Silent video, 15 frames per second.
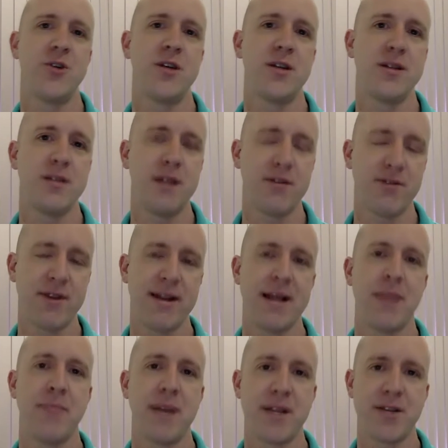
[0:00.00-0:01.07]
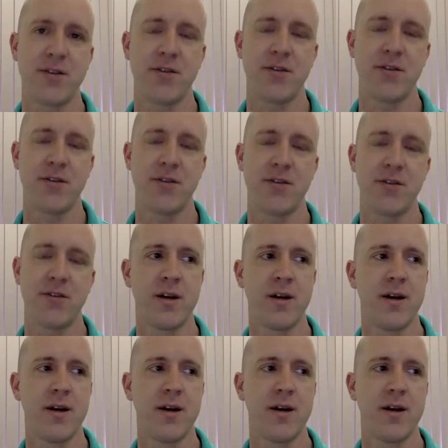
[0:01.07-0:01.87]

it differently and better in future.